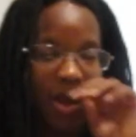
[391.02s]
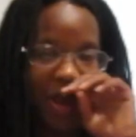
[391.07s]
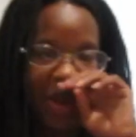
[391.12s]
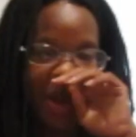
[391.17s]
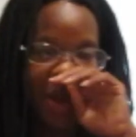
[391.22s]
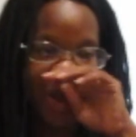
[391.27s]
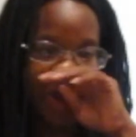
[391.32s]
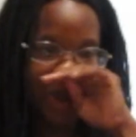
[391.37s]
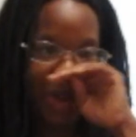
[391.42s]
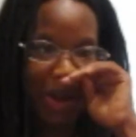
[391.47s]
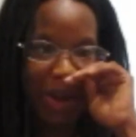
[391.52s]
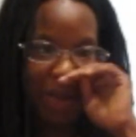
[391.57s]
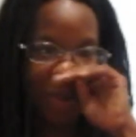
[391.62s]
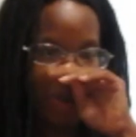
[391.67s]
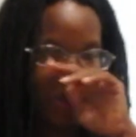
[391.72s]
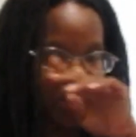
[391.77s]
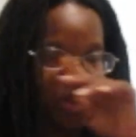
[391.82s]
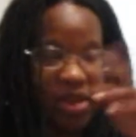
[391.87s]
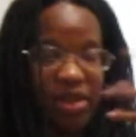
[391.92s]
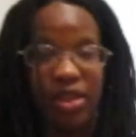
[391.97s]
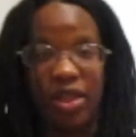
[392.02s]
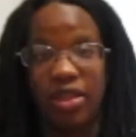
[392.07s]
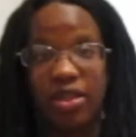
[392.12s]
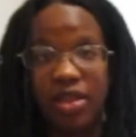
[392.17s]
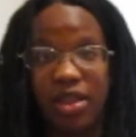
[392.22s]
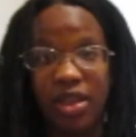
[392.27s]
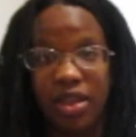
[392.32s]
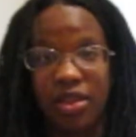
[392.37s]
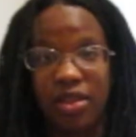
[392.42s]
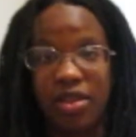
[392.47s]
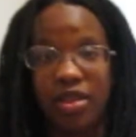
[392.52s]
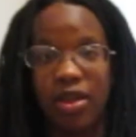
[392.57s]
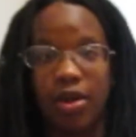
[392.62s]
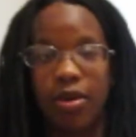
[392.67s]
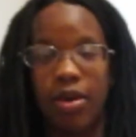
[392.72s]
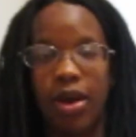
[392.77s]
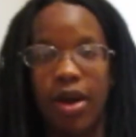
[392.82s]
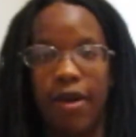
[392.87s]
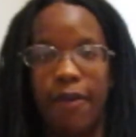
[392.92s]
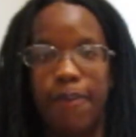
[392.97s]
And I think that's it. So
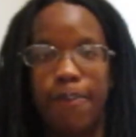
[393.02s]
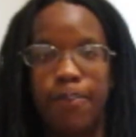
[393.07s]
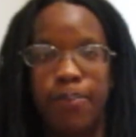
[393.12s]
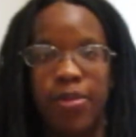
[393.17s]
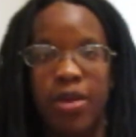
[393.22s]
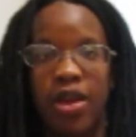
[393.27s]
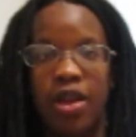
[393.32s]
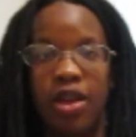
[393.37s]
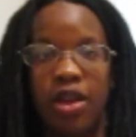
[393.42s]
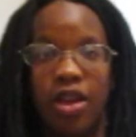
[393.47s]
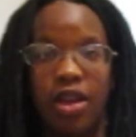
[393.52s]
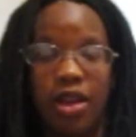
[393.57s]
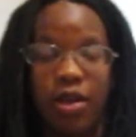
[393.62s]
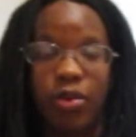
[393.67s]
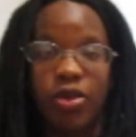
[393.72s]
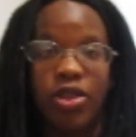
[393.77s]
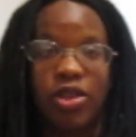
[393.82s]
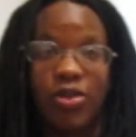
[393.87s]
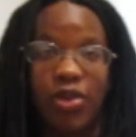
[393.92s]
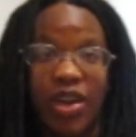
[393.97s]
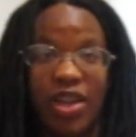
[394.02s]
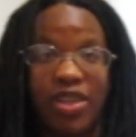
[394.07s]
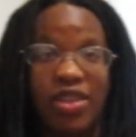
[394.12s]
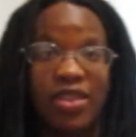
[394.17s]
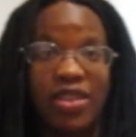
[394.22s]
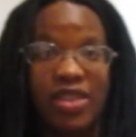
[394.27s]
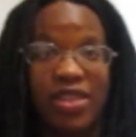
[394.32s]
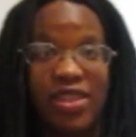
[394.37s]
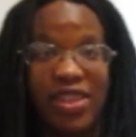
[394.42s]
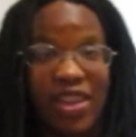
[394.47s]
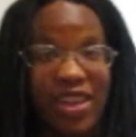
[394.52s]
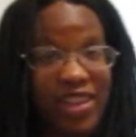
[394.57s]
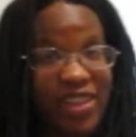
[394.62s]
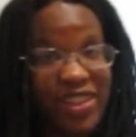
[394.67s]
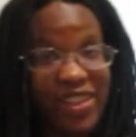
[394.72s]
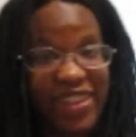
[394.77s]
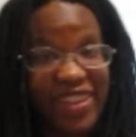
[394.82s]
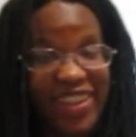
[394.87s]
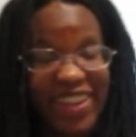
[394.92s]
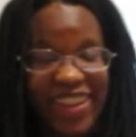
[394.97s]
it was great seeing
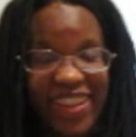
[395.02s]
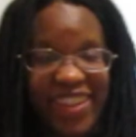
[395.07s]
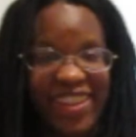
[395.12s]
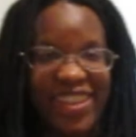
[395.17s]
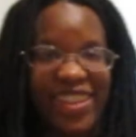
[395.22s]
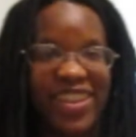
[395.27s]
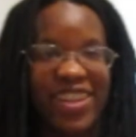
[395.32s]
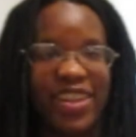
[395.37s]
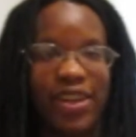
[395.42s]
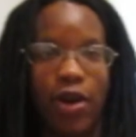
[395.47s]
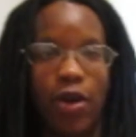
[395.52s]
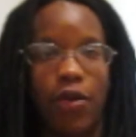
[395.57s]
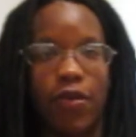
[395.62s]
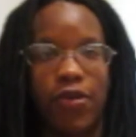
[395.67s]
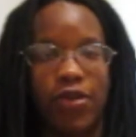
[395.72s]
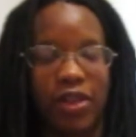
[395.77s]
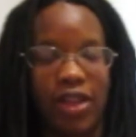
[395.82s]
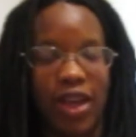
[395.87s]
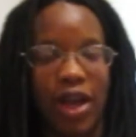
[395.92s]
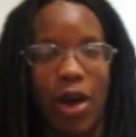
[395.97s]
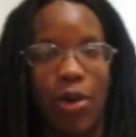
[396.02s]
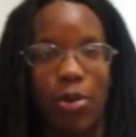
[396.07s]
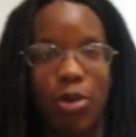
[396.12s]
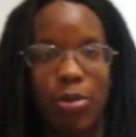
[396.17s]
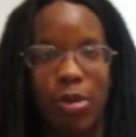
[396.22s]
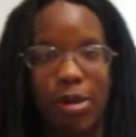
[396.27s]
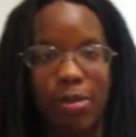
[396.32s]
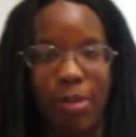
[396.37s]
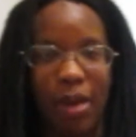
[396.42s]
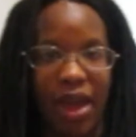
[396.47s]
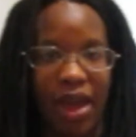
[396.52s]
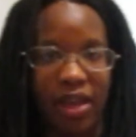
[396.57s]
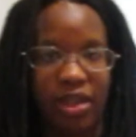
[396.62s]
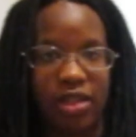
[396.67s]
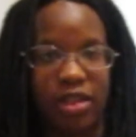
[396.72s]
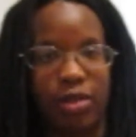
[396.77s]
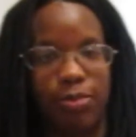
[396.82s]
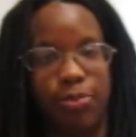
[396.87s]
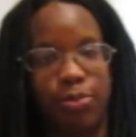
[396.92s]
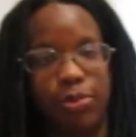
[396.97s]
you again, and hopefully I will be back
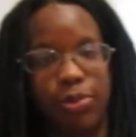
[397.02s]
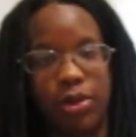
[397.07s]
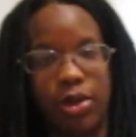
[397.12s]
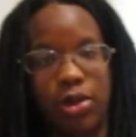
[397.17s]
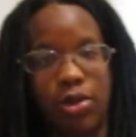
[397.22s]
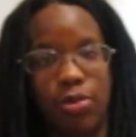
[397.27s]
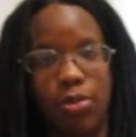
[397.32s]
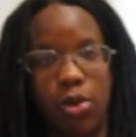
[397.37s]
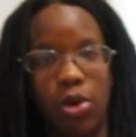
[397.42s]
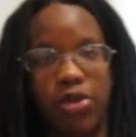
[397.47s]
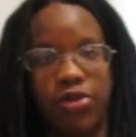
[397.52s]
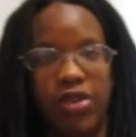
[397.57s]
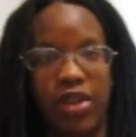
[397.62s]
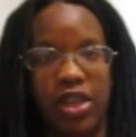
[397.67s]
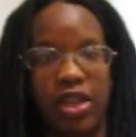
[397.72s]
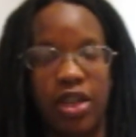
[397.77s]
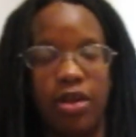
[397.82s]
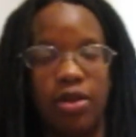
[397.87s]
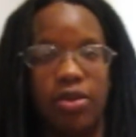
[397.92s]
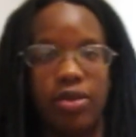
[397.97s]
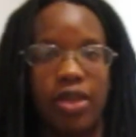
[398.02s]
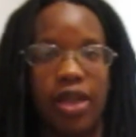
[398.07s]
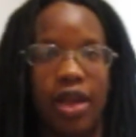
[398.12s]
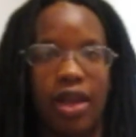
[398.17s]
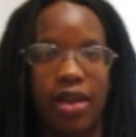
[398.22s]
to do more videos,